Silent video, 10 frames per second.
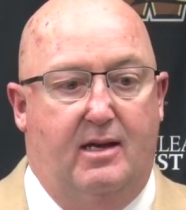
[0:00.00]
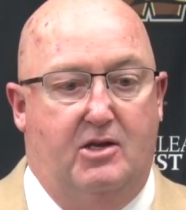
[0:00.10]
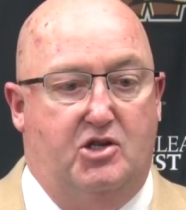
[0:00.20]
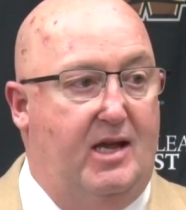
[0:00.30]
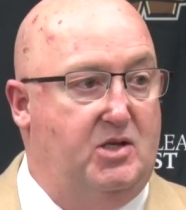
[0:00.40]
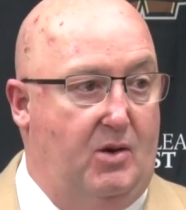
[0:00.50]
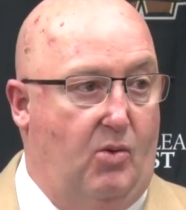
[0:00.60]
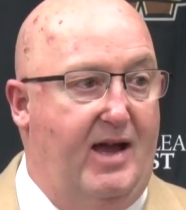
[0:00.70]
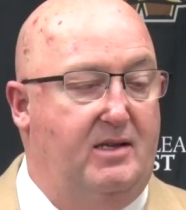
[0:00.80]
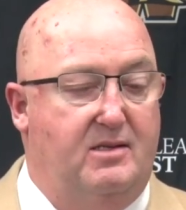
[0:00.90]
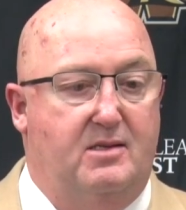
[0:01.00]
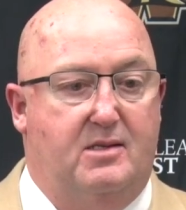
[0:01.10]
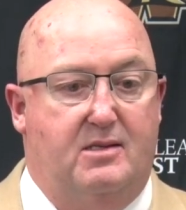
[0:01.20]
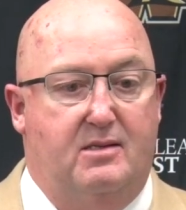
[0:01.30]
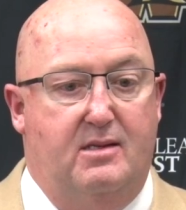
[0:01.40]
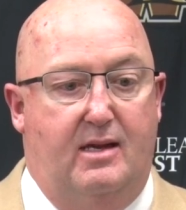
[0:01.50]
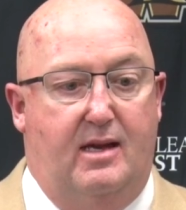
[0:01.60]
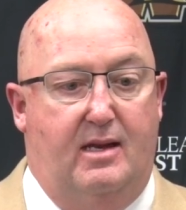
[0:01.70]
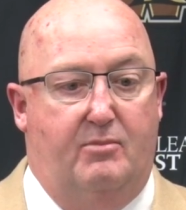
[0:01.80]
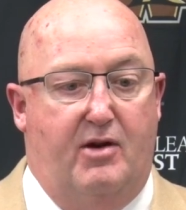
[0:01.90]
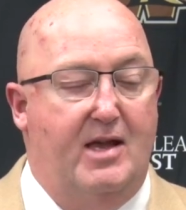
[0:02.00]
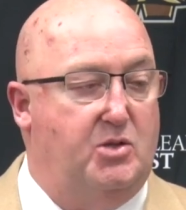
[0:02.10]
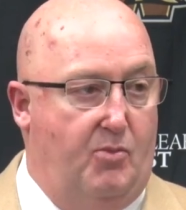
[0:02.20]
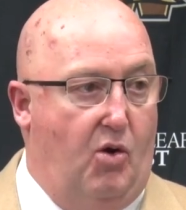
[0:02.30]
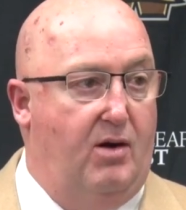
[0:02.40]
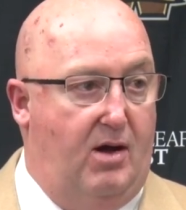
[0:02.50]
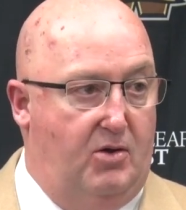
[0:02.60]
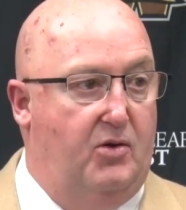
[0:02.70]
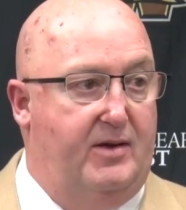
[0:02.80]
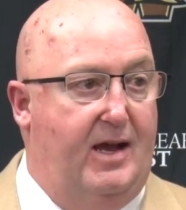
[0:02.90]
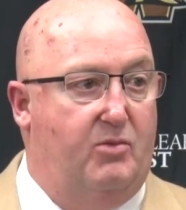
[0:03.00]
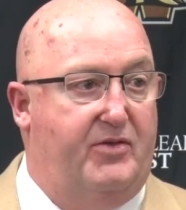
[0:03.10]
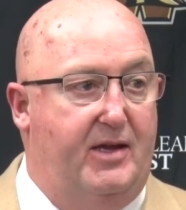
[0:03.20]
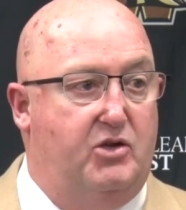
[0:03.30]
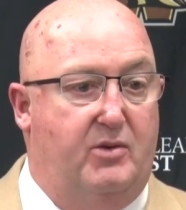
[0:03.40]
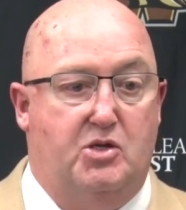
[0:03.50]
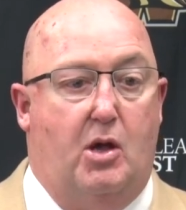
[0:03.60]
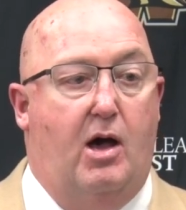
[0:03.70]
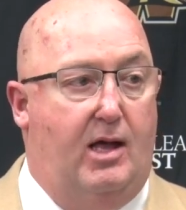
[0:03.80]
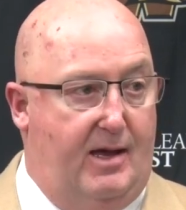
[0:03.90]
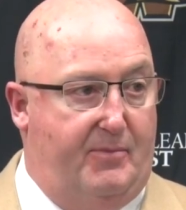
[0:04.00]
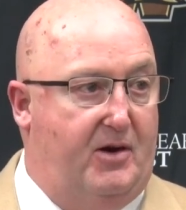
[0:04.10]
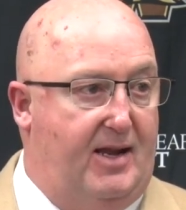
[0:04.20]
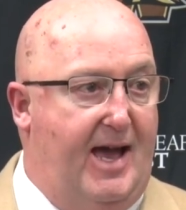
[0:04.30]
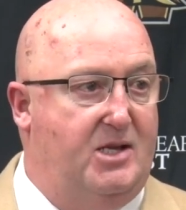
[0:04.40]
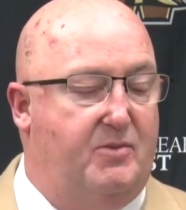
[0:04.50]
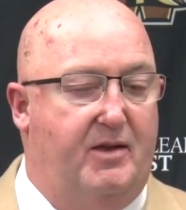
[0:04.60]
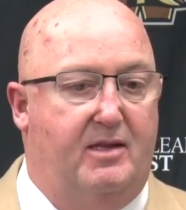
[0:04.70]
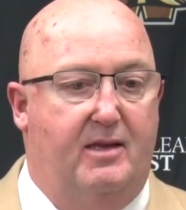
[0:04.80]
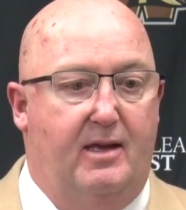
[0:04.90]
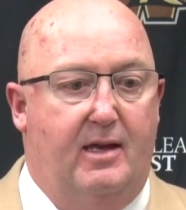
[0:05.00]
and Jason Whitens and Bryce Moore all go down with injuries, all upperclassmen,